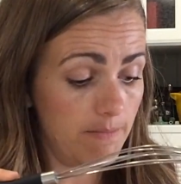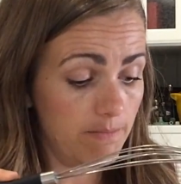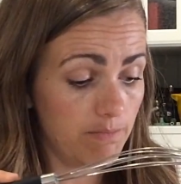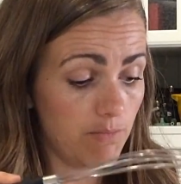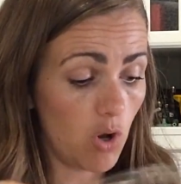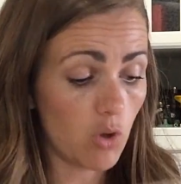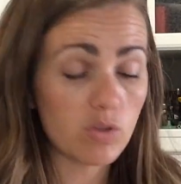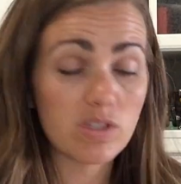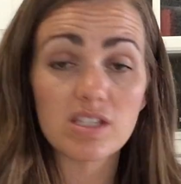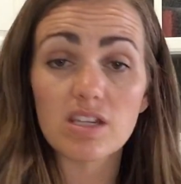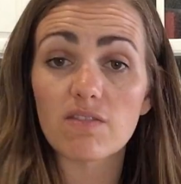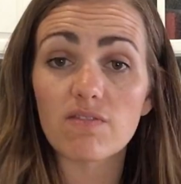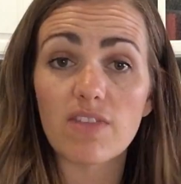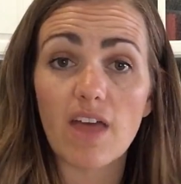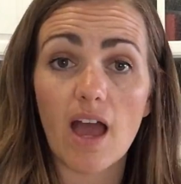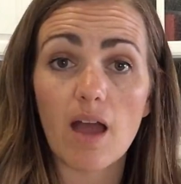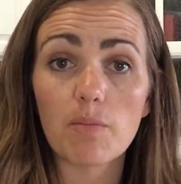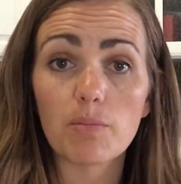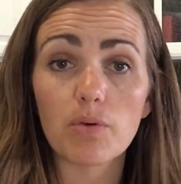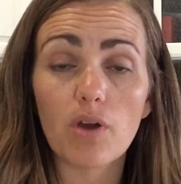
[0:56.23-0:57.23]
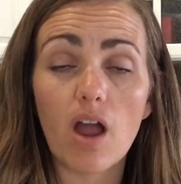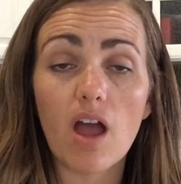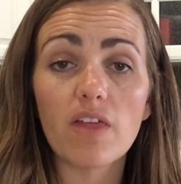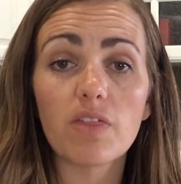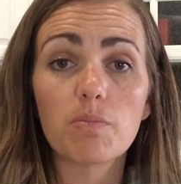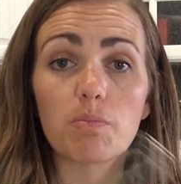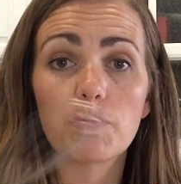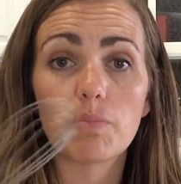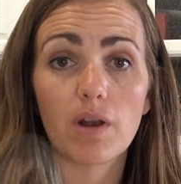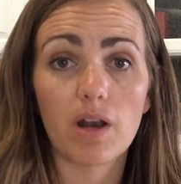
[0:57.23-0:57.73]
most of that broth,
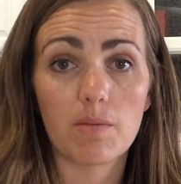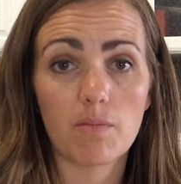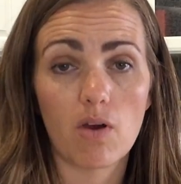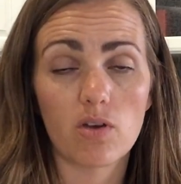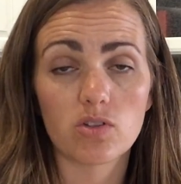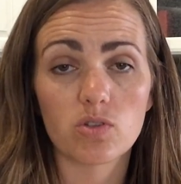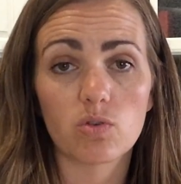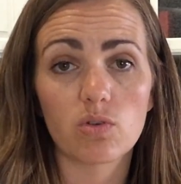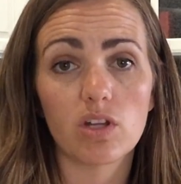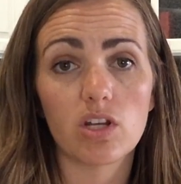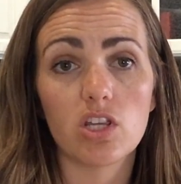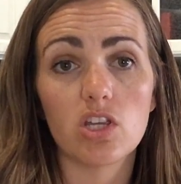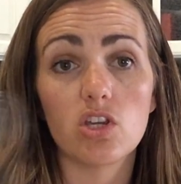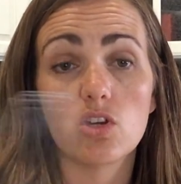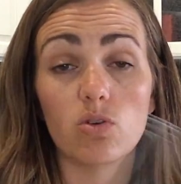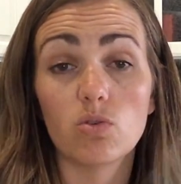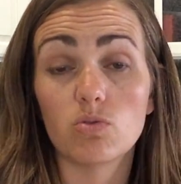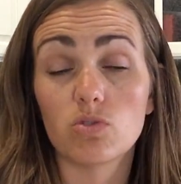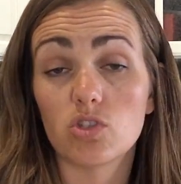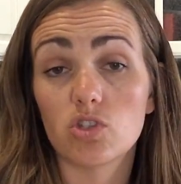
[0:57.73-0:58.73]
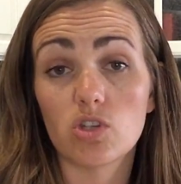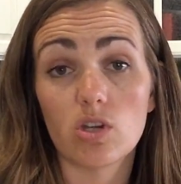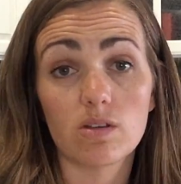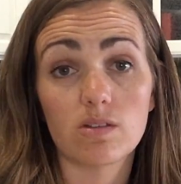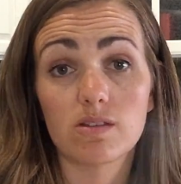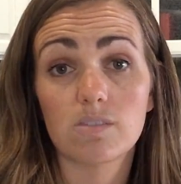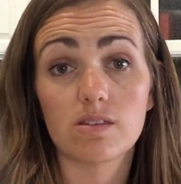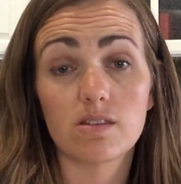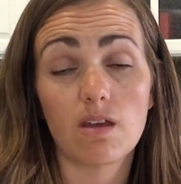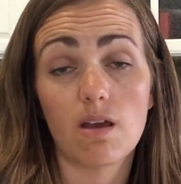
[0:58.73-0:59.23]
but I'm also gonna use
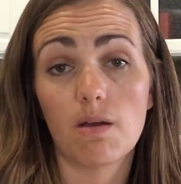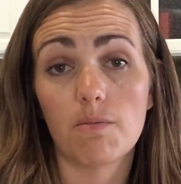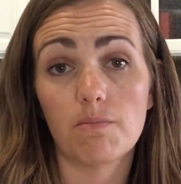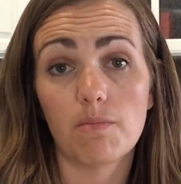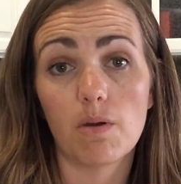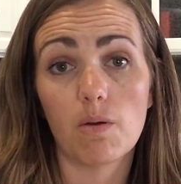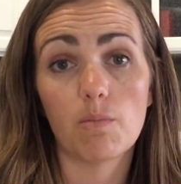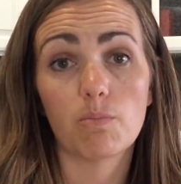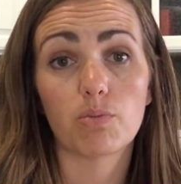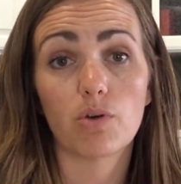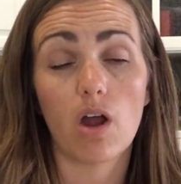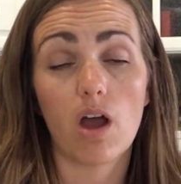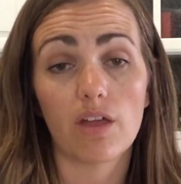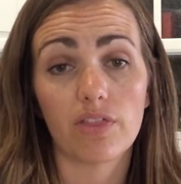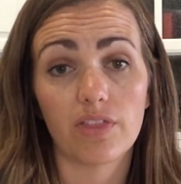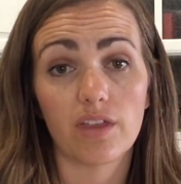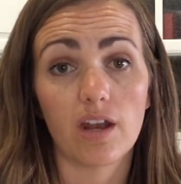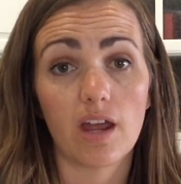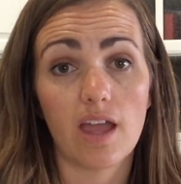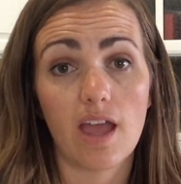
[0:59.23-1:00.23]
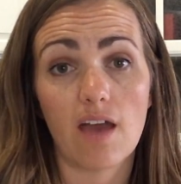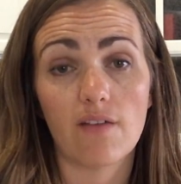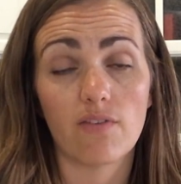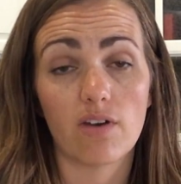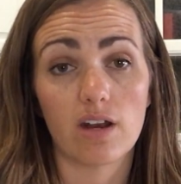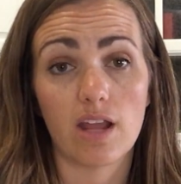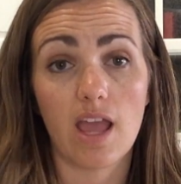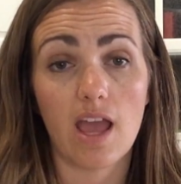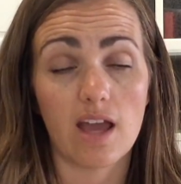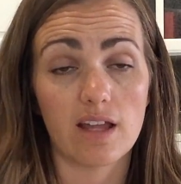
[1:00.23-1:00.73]
just some broth that I have
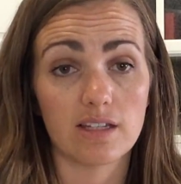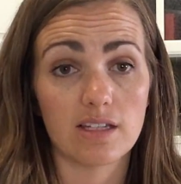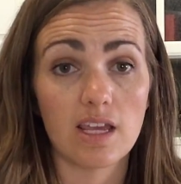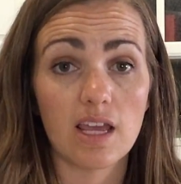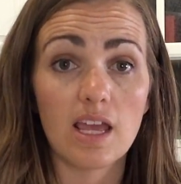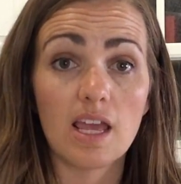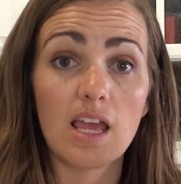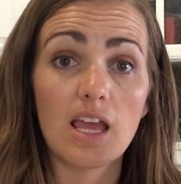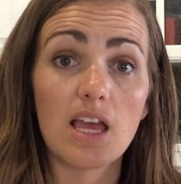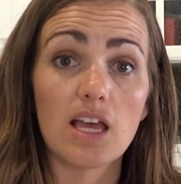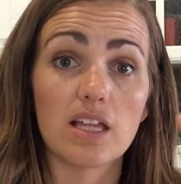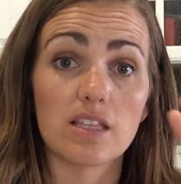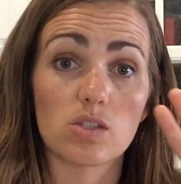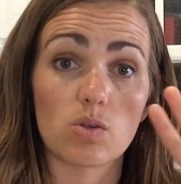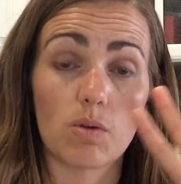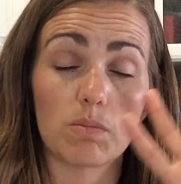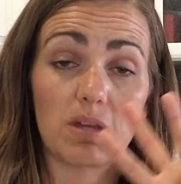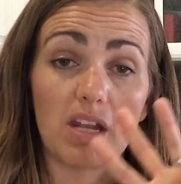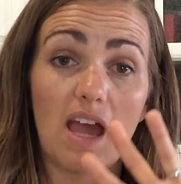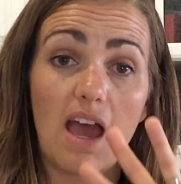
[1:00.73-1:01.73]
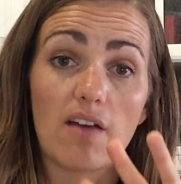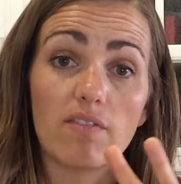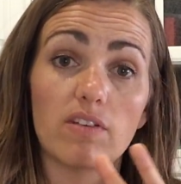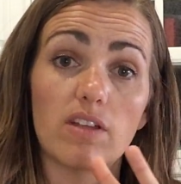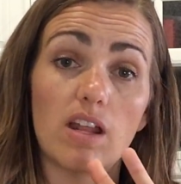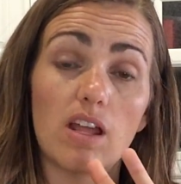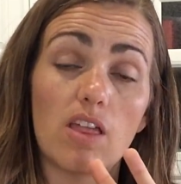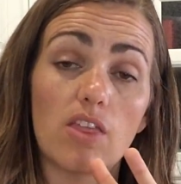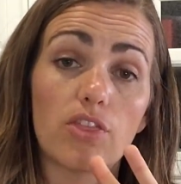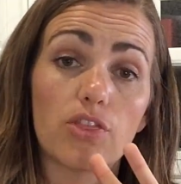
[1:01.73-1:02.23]
on hand. And so I'm gonna have
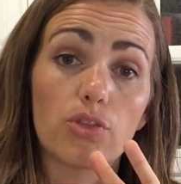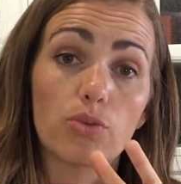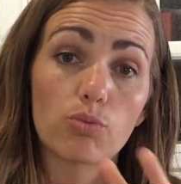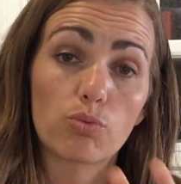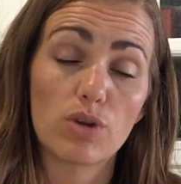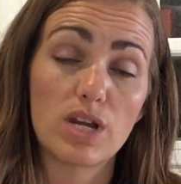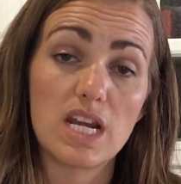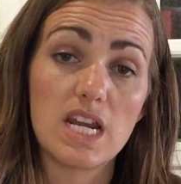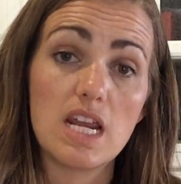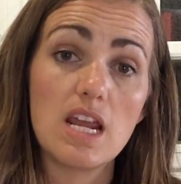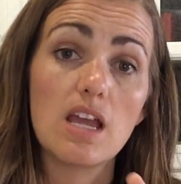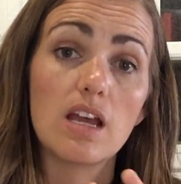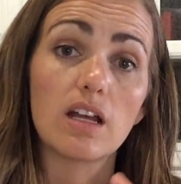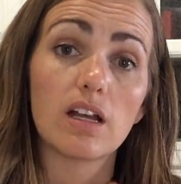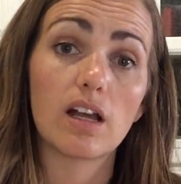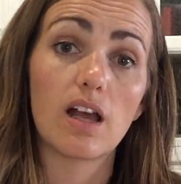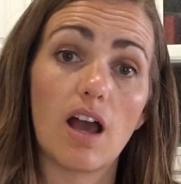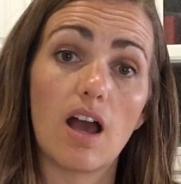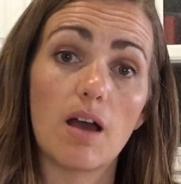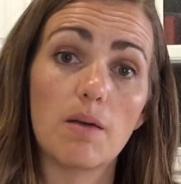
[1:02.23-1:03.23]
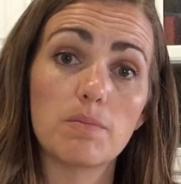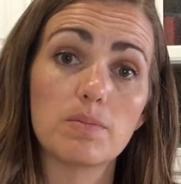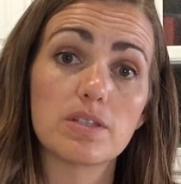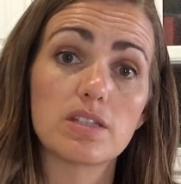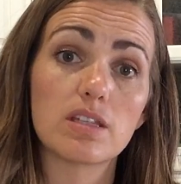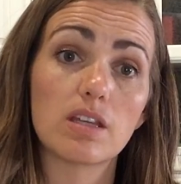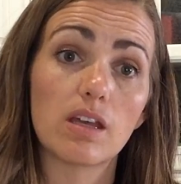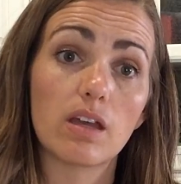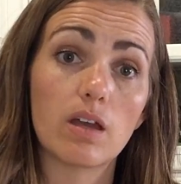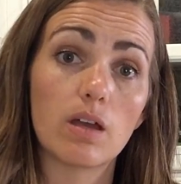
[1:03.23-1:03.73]
3
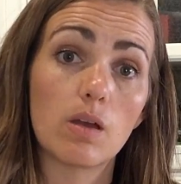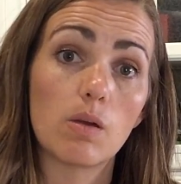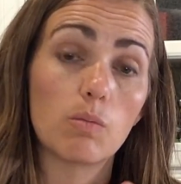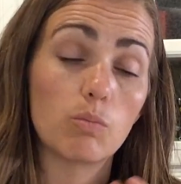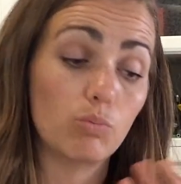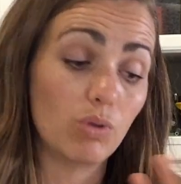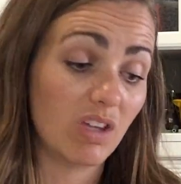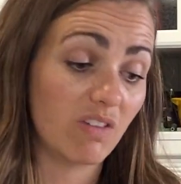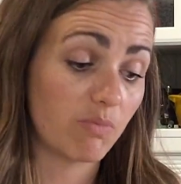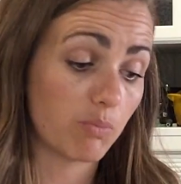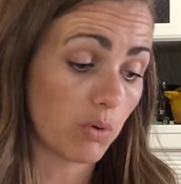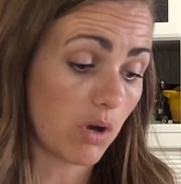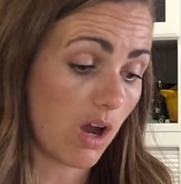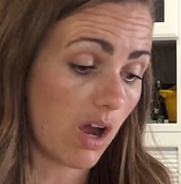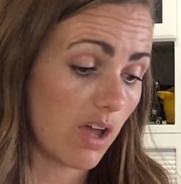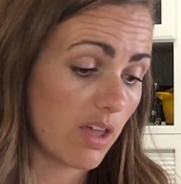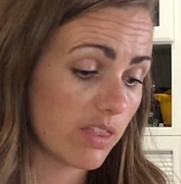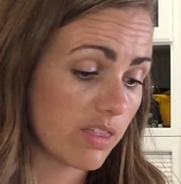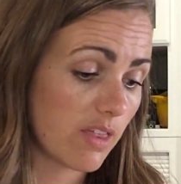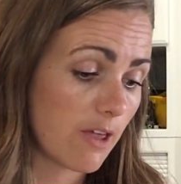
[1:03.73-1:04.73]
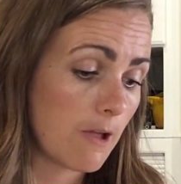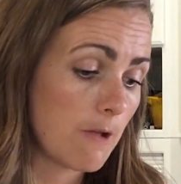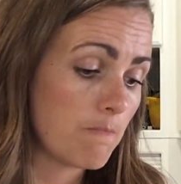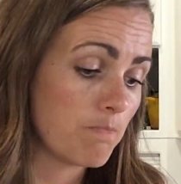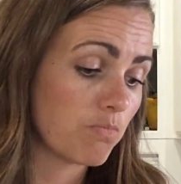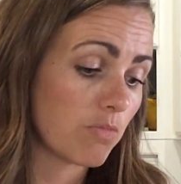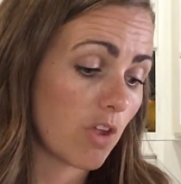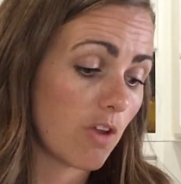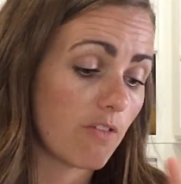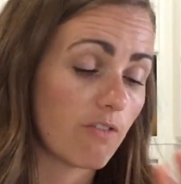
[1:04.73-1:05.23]
cups beef broth,
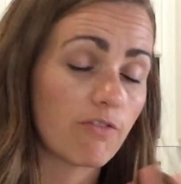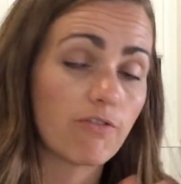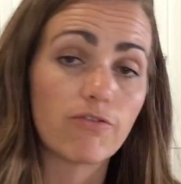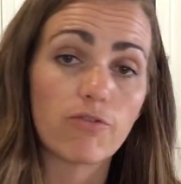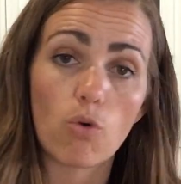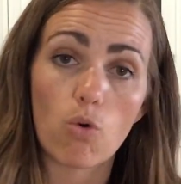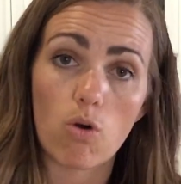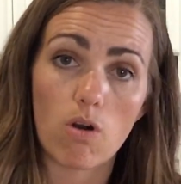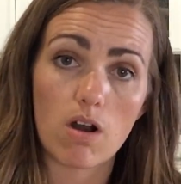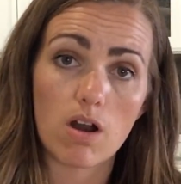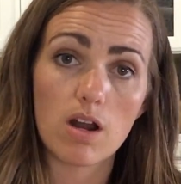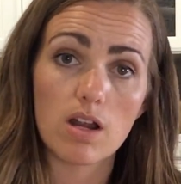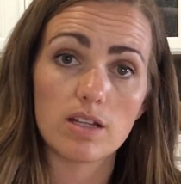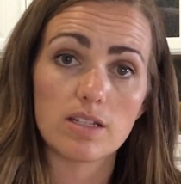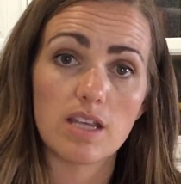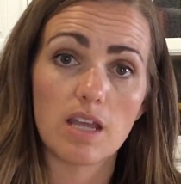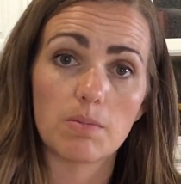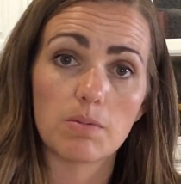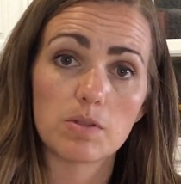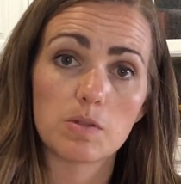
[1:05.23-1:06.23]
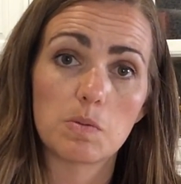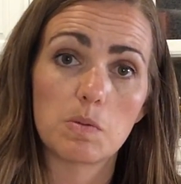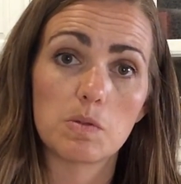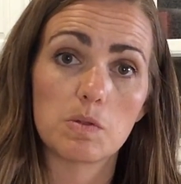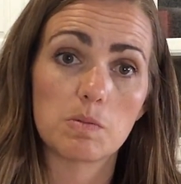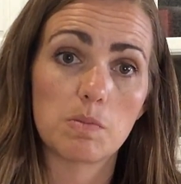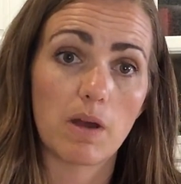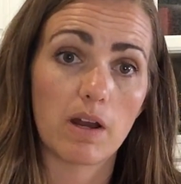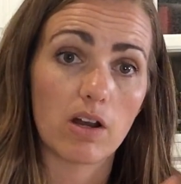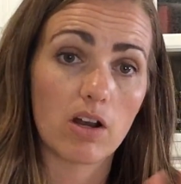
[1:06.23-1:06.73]
4
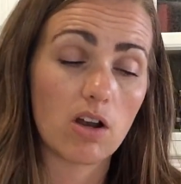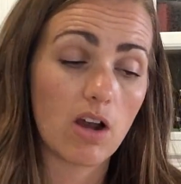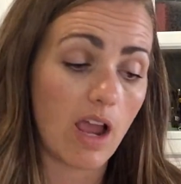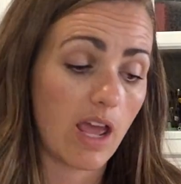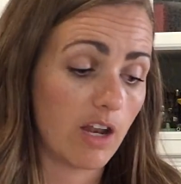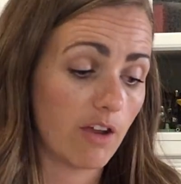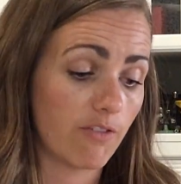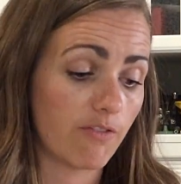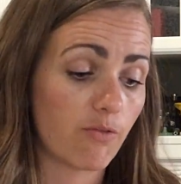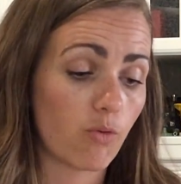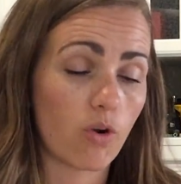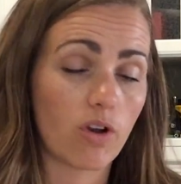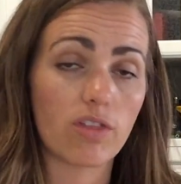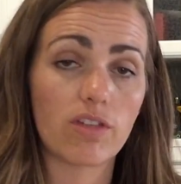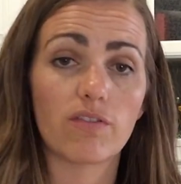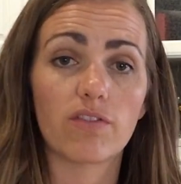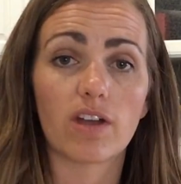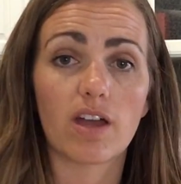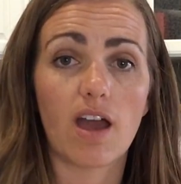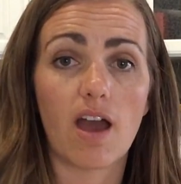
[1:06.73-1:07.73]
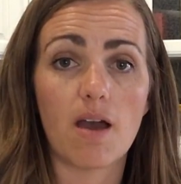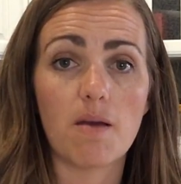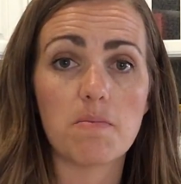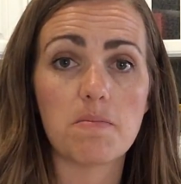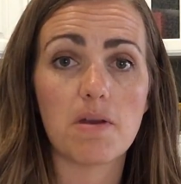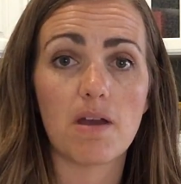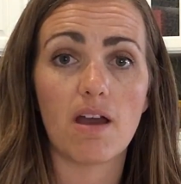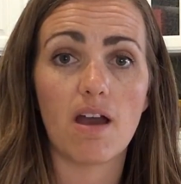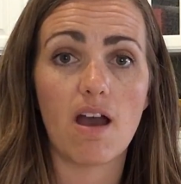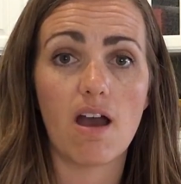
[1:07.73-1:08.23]
tablespoons butter, and 1/4 of a
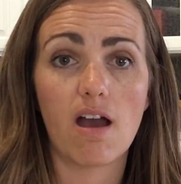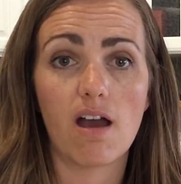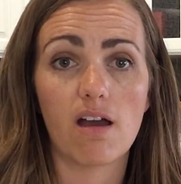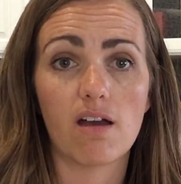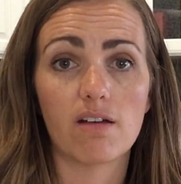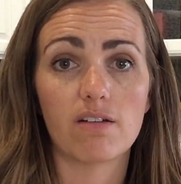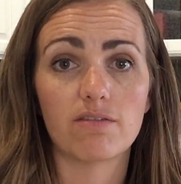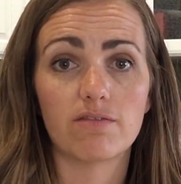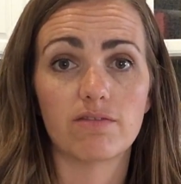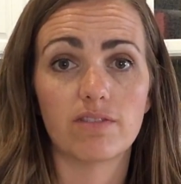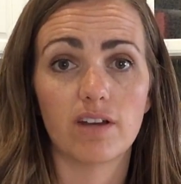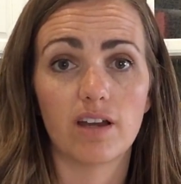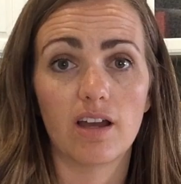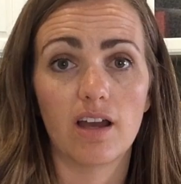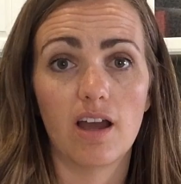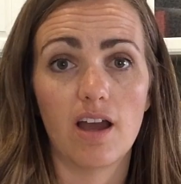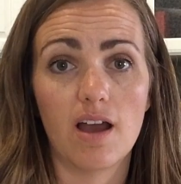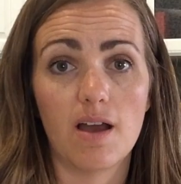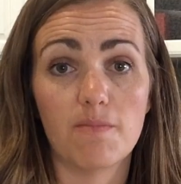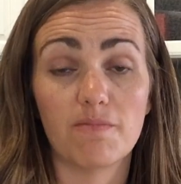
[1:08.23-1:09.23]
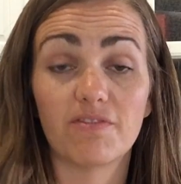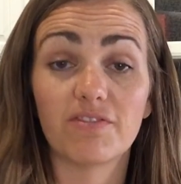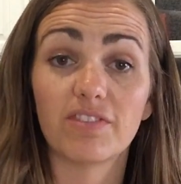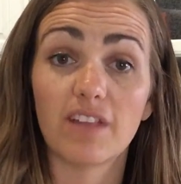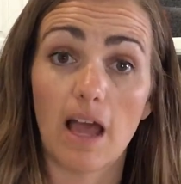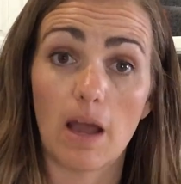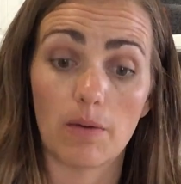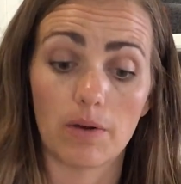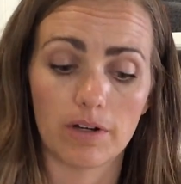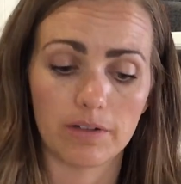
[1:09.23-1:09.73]
cup of
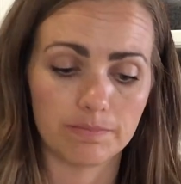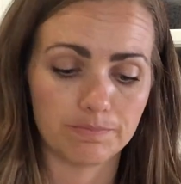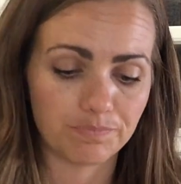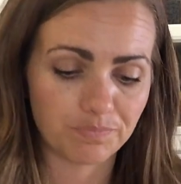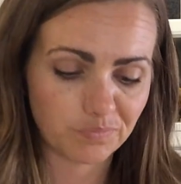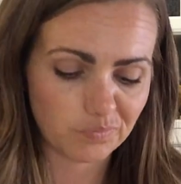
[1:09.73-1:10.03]
flour.